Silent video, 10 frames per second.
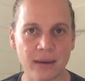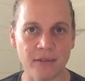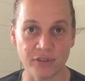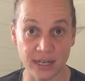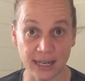
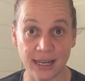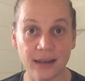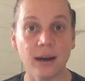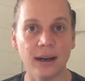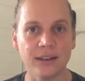every
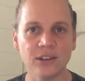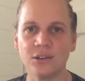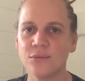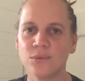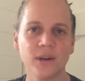day, I
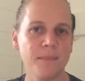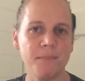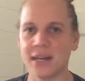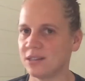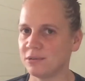don't want to
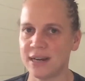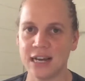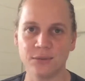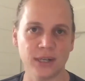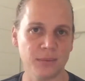mess
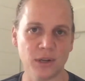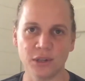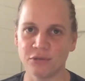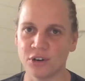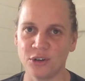around when I'm on
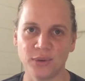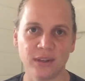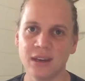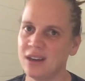the road with